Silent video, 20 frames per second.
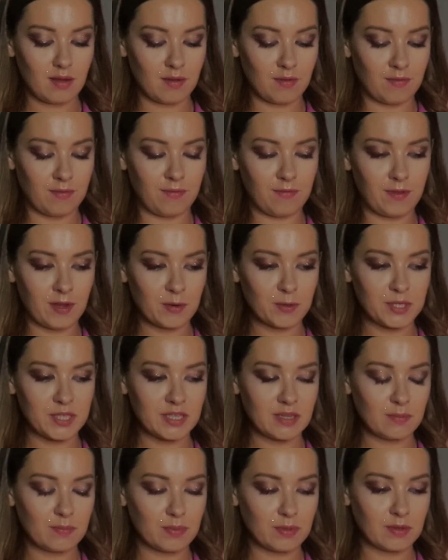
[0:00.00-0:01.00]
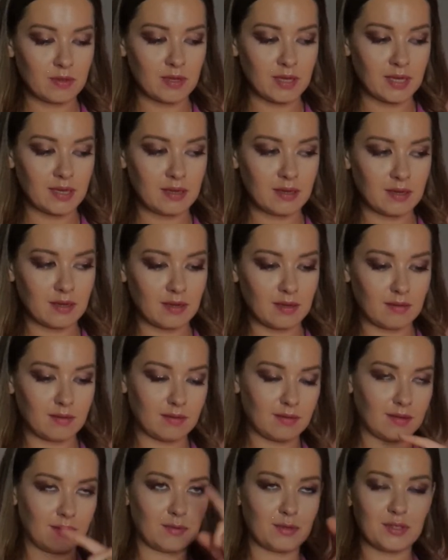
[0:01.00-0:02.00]
A very simple, like,
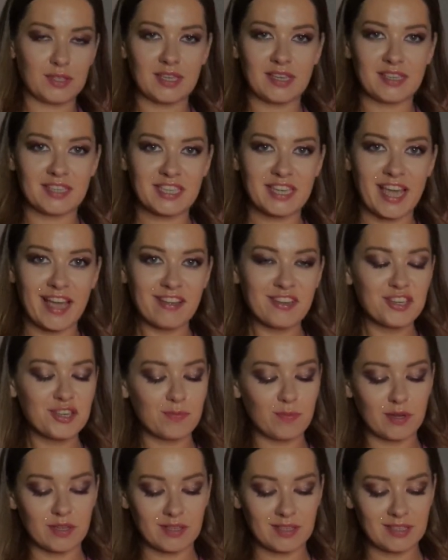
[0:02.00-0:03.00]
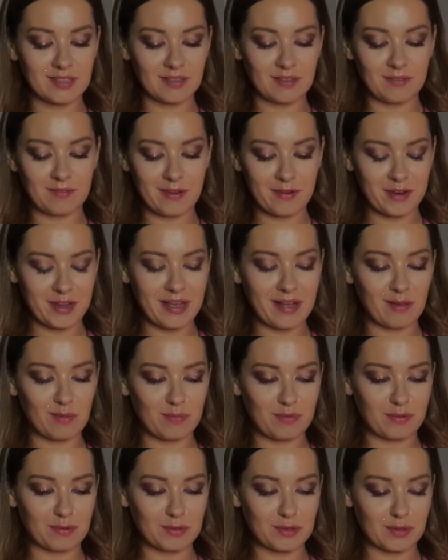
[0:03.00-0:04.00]
I would say, sketch, but very
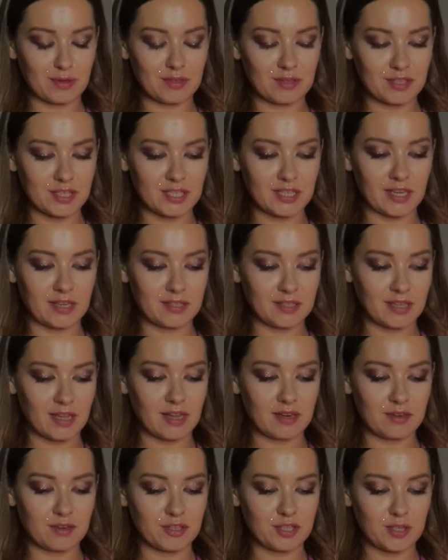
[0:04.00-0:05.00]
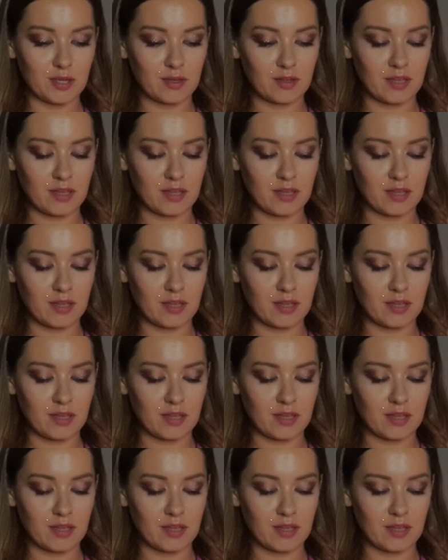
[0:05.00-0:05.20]
helpful to understand the energy.